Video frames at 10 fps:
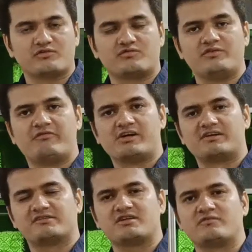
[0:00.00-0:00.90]
So we will
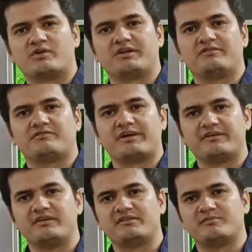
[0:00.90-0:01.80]
understand what is
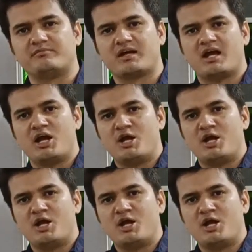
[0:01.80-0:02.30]
federalism,